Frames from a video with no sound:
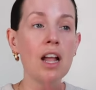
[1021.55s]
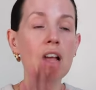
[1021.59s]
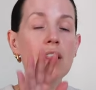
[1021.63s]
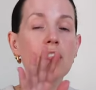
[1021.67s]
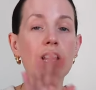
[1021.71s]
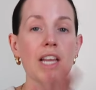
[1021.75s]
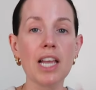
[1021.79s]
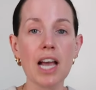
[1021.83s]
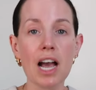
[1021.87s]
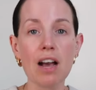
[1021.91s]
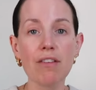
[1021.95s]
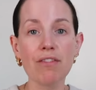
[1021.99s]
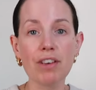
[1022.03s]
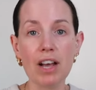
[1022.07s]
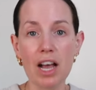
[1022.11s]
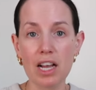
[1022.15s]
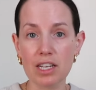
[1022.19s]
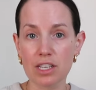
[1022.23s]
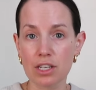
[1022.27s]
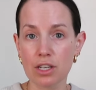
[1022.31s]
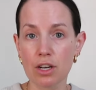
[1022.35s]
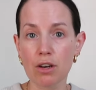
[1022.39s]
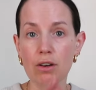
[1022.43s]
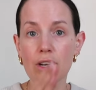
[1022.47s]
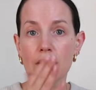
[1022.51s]
They have
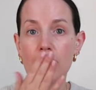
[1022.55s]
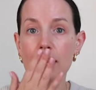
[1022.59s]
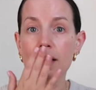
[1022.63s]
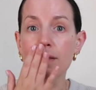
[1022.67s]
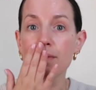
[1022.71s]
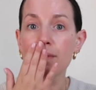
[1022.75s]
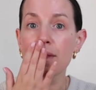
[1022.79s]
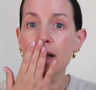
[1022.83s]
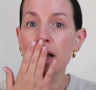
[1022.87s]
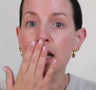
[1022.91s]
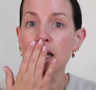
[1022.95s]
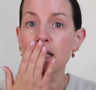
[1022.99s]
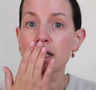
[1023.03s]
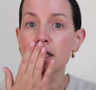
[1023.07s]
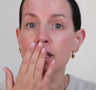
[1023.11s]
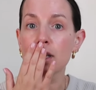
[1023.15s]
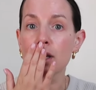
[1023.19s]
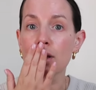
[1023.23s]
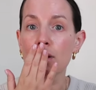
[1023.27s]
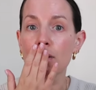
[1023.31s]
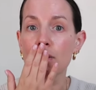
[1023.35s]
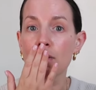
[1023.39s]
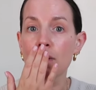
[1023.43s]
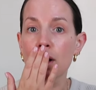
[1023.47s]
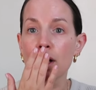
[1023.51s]
Adanola in there,
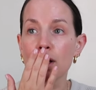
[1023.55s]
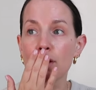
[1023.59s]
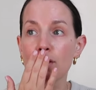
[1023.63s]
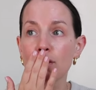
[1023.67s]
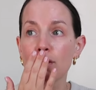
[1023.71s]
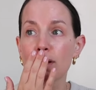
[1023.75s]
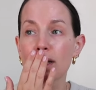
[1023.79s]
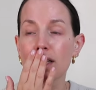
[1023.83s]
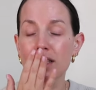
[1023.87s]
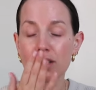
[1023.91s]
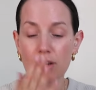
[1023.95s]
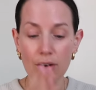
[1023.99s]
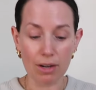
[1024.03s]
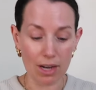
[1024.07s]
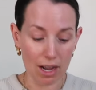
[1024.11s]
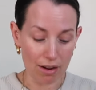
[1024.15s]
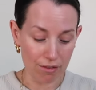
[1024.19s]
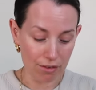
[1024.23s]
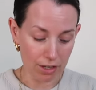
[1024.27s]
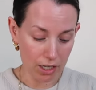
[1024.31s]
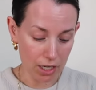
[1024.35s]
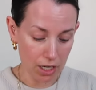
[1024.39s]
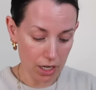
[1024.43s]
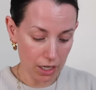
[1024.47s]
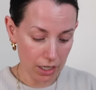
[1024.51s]
so I thought, let's go and have
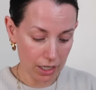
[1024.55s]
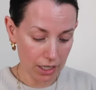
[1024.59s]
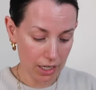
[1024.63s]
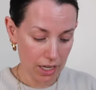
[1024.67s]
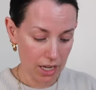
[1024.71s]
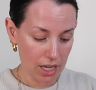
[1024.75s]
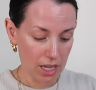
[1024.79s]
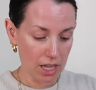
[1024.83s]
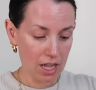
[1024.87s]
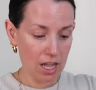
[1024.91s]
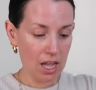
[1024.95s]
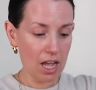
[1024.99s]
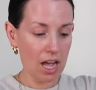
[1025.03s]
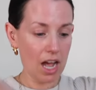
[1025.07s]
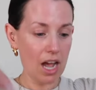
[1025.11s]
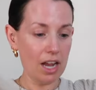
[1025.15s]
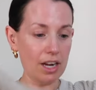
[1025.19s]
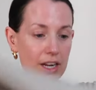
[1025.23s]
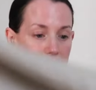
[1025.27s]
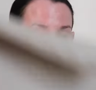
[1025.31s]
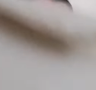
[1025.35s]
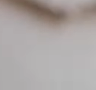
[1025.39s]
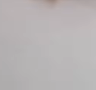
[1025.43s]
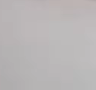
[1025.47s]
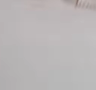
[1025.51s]
a look. And
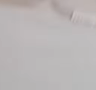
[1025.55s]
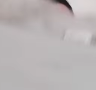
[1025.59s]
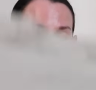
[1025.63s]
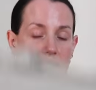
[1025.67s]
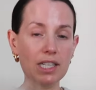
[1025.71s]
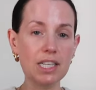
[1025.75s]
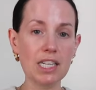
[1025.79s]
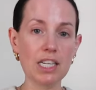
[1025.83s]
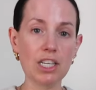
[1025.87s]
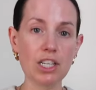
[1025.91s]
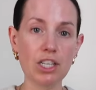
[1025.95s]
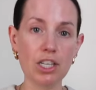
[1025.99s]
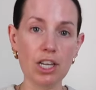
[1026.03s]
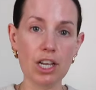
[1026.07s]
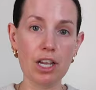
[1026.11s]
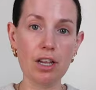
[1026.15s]
I got this t-shirt.